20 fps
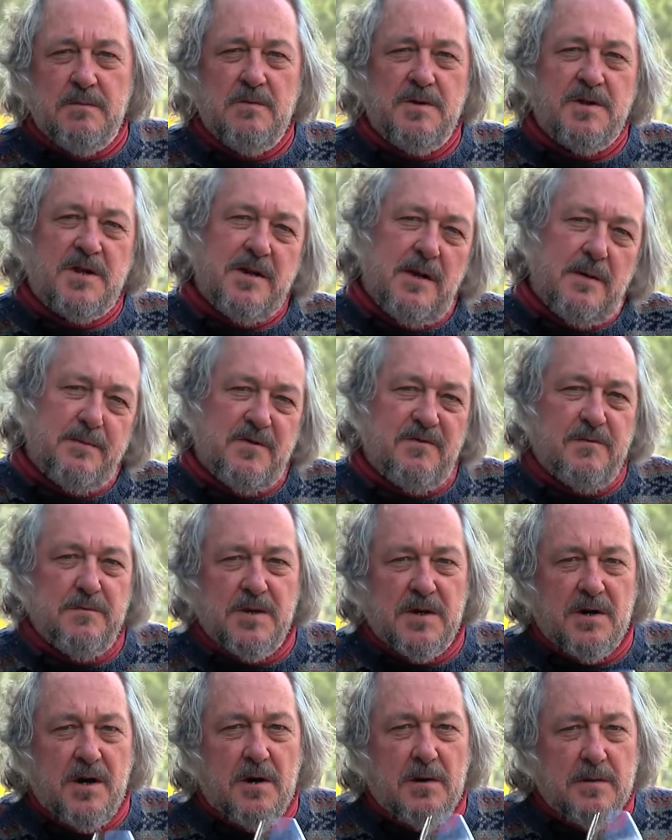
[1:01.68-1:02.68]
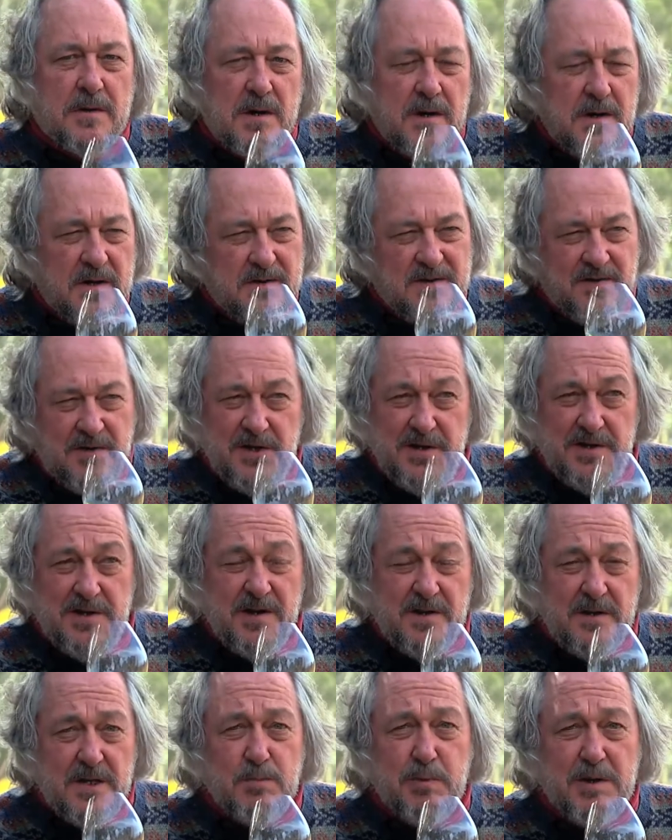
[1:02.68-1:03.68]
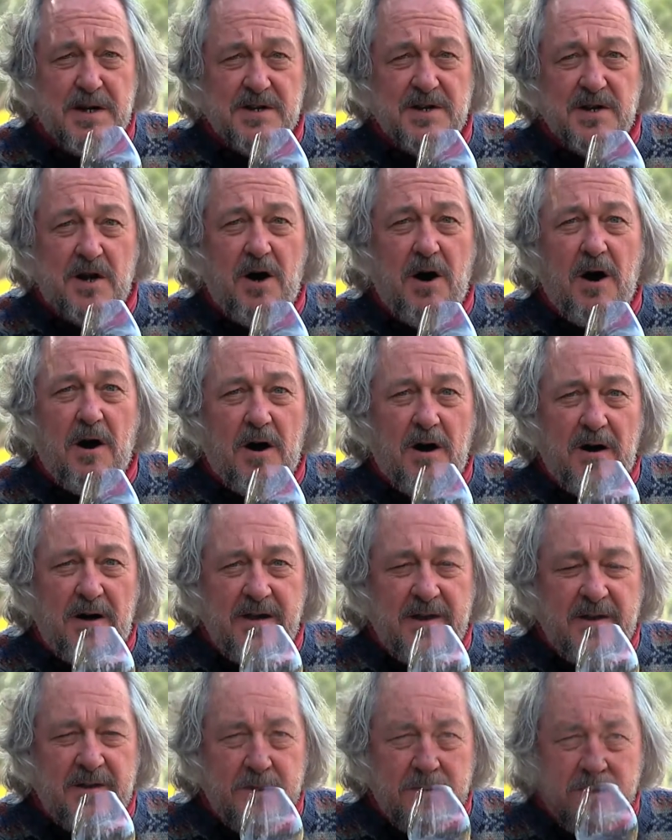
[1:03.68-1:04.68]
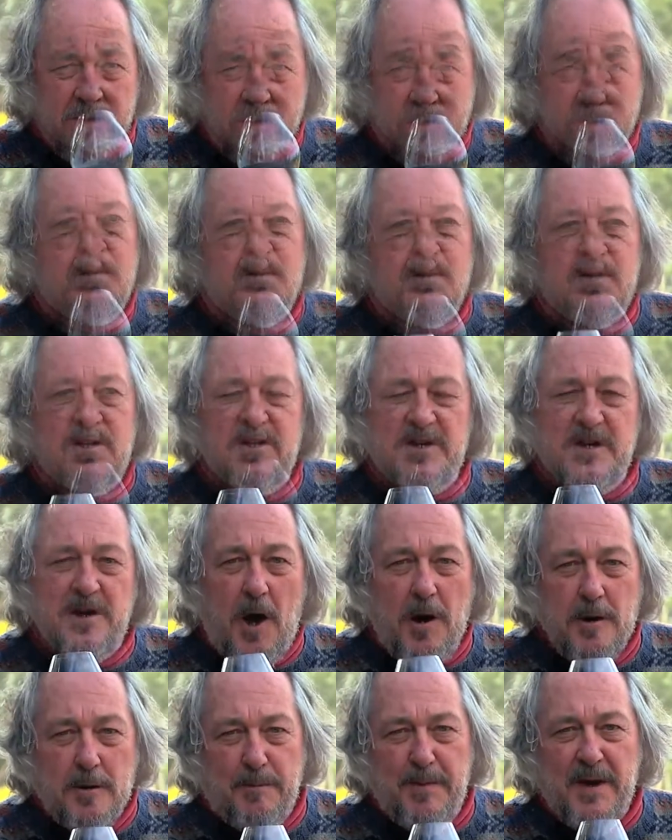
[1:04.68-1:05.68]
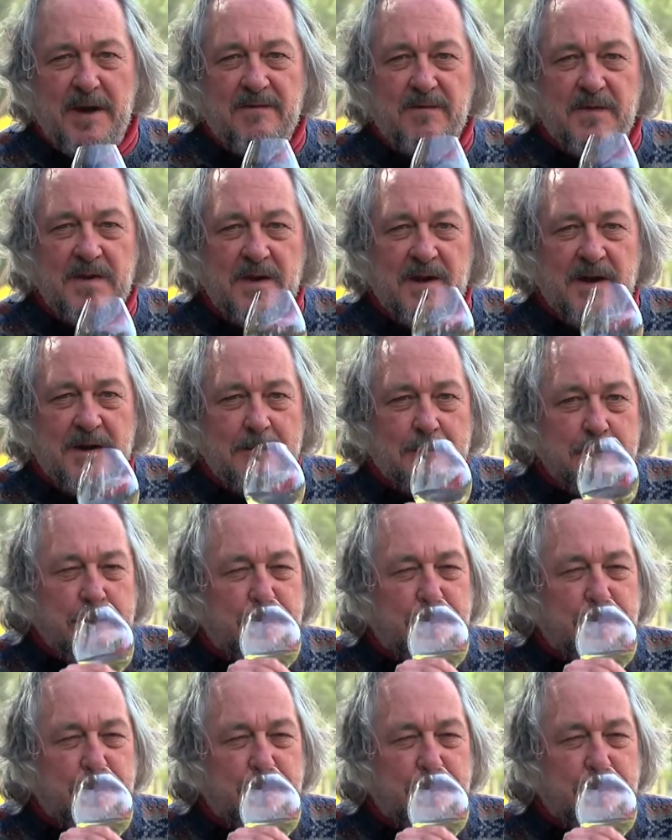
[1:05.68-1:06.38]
which comes from a colder, usually in this place, a higher area. This is an oak bank vineyard.